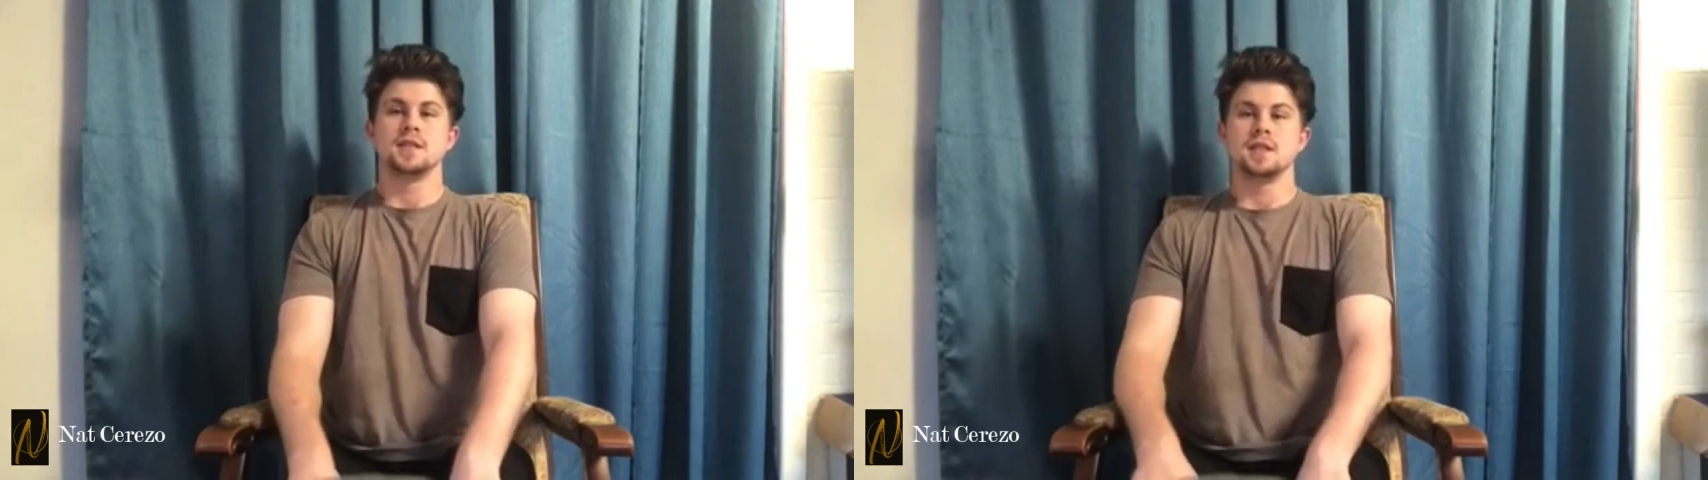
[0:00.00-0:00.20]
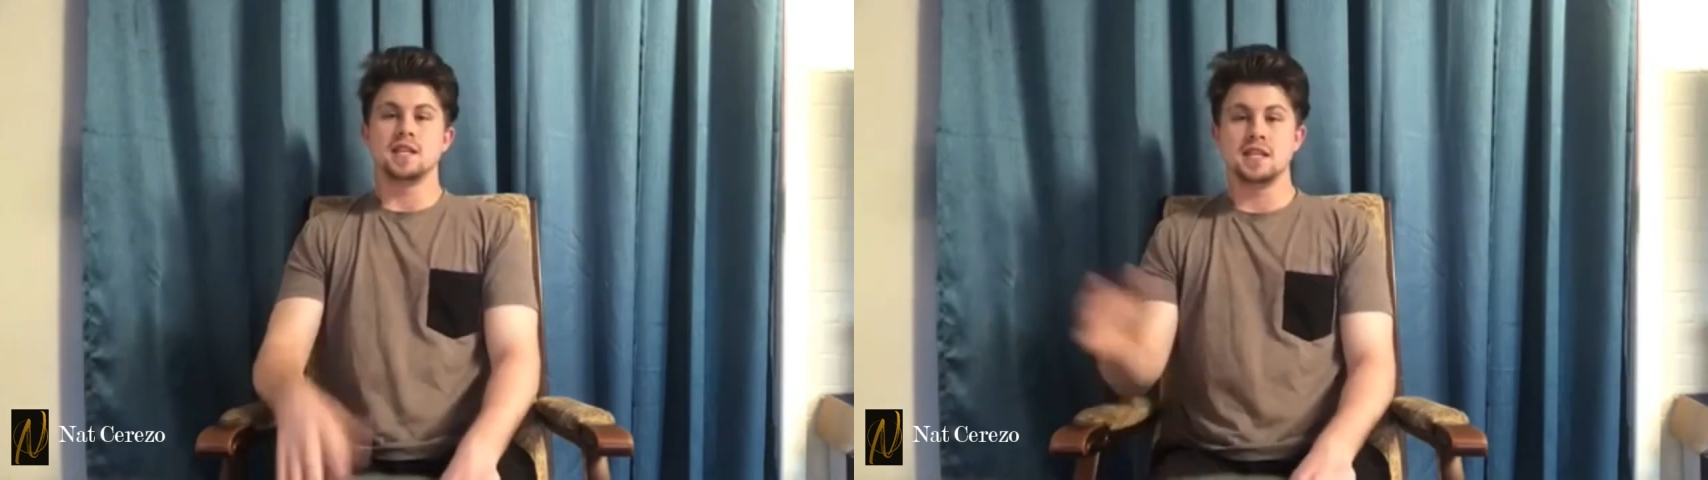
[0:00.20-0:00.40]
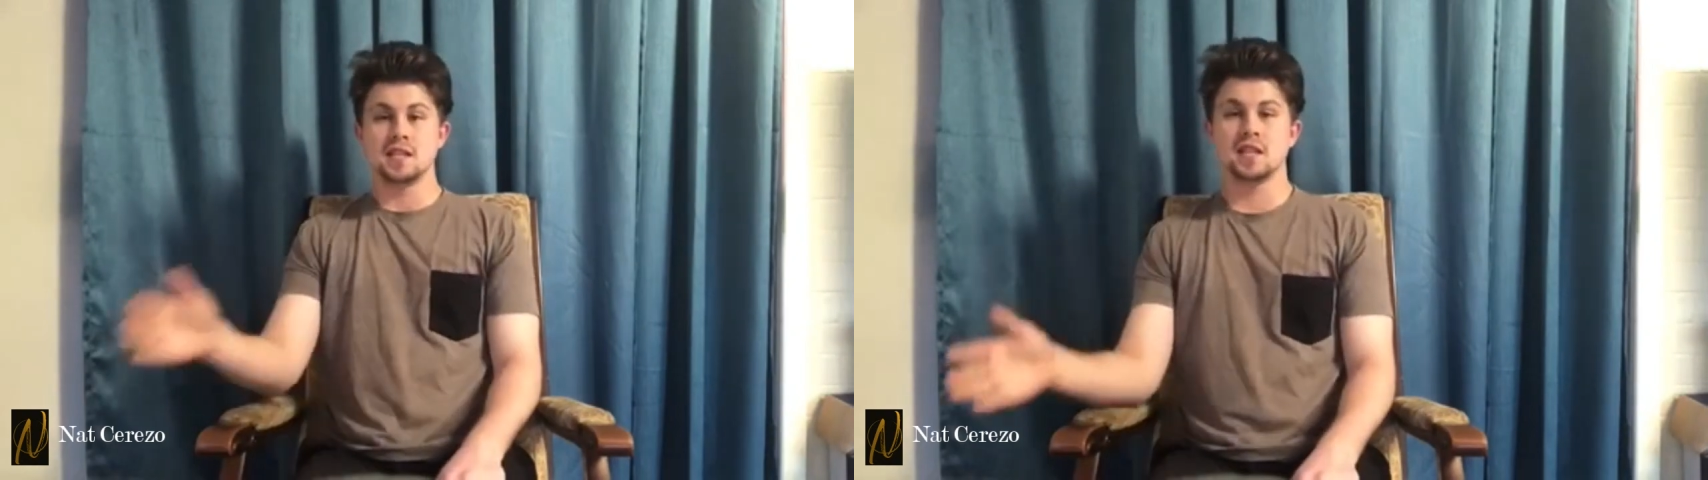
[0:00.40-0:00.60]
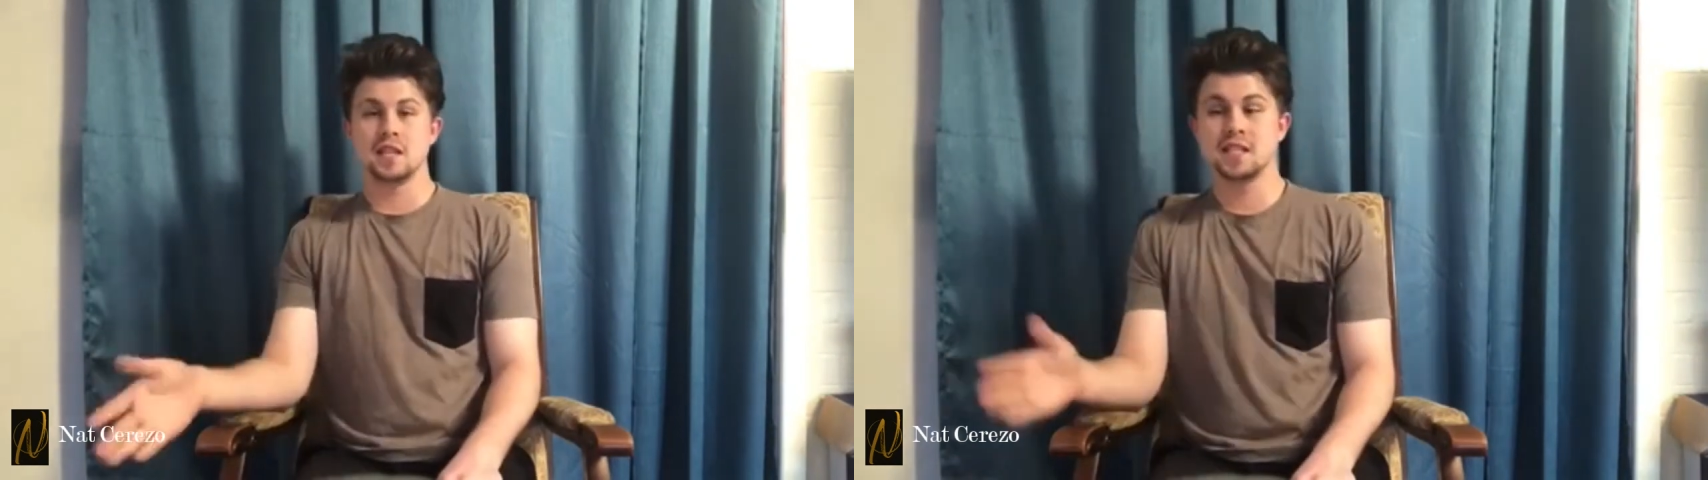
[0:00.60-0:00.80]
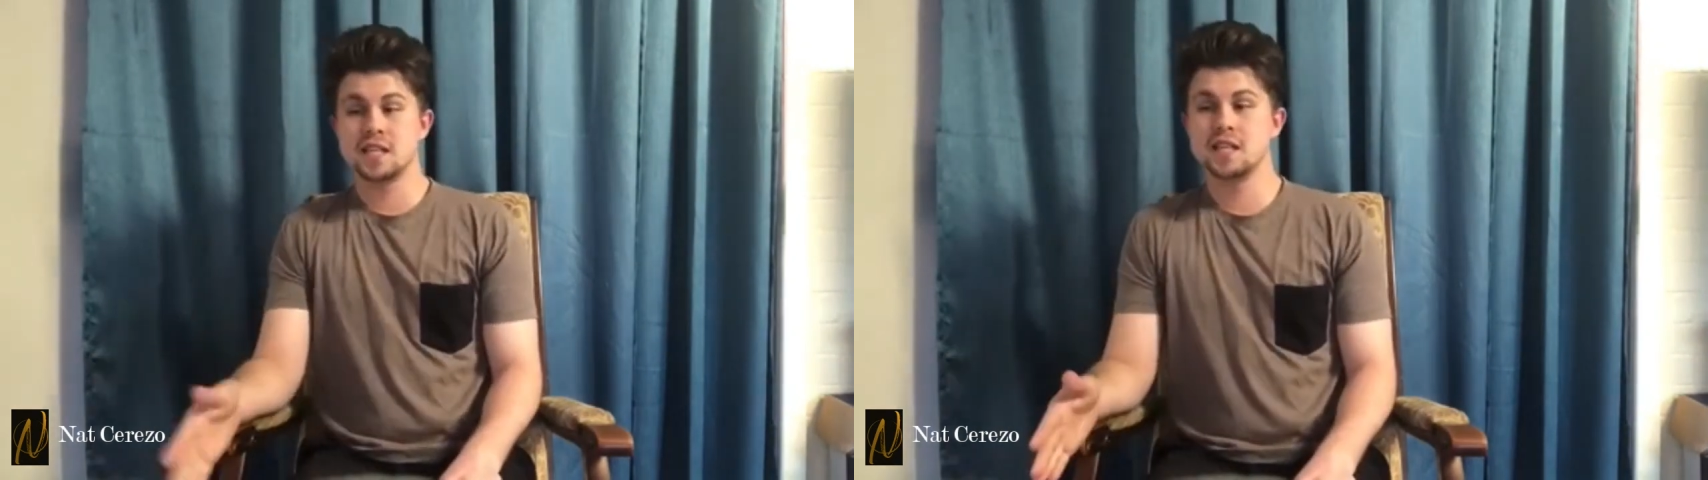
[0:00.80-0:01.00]

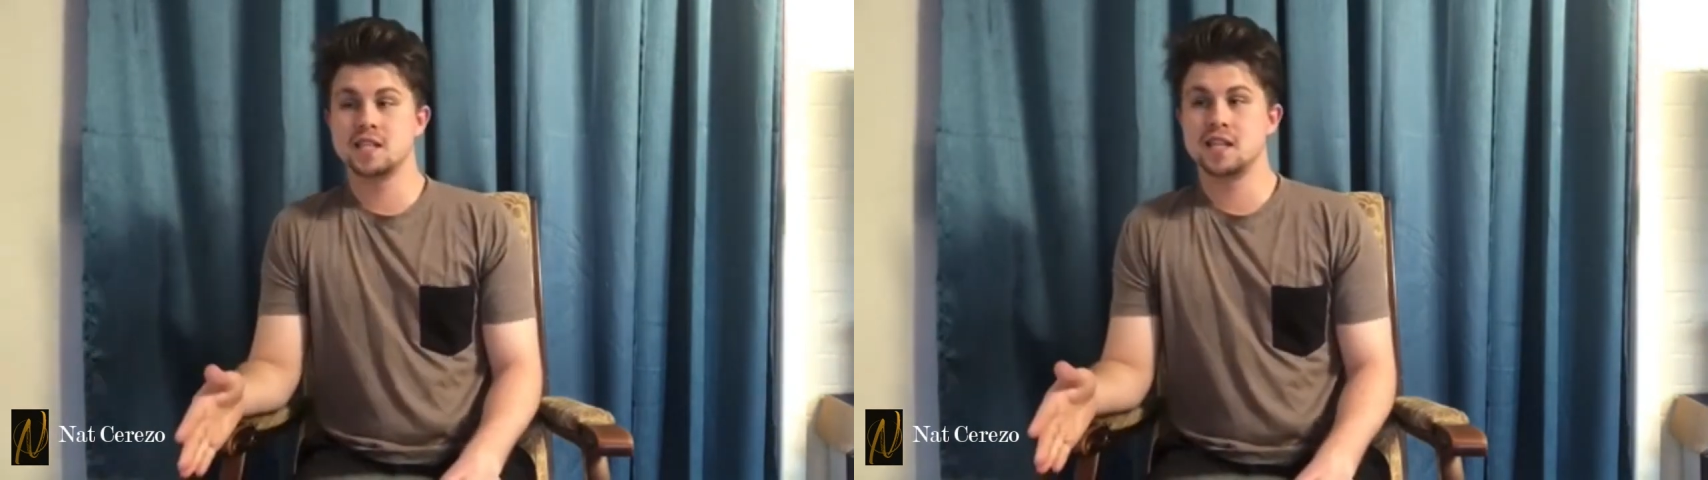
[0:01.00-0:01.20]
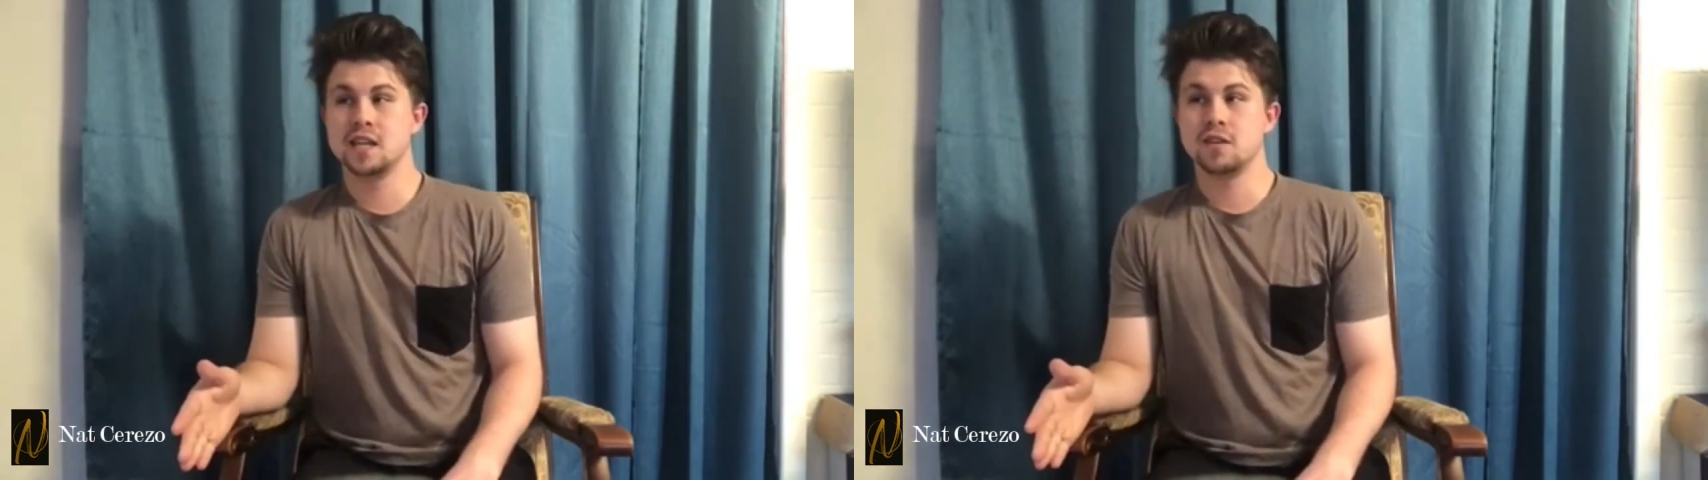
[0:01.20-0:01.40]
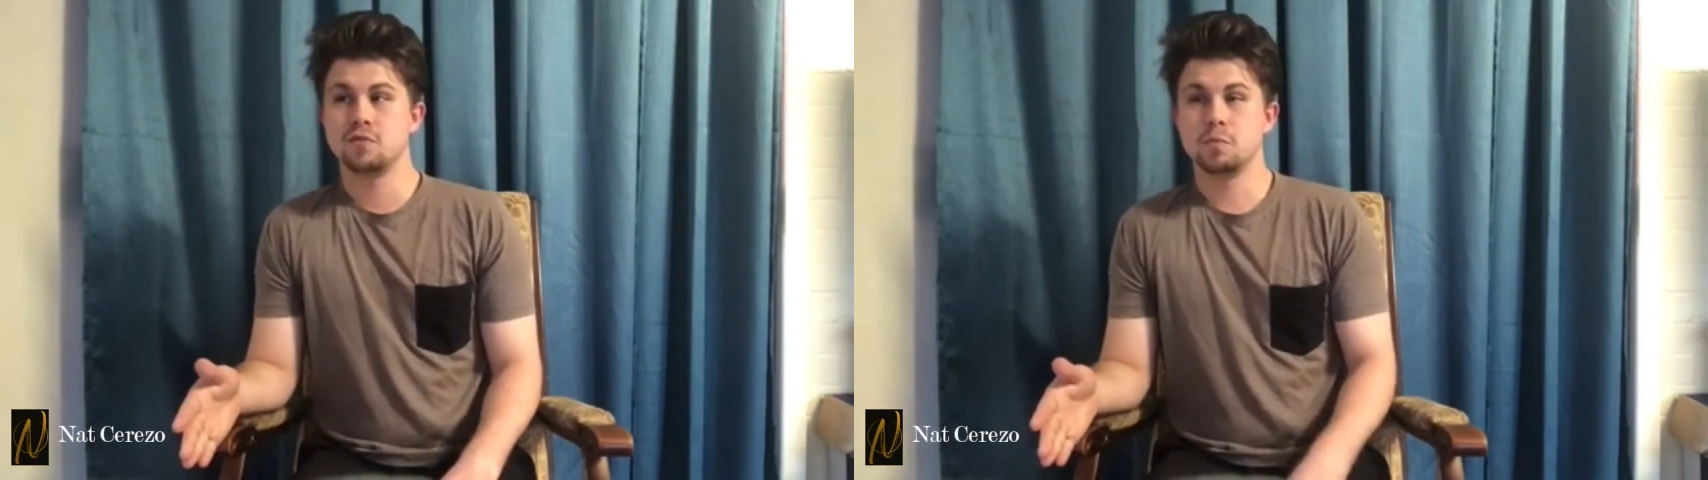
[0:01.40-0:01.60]
these kids now were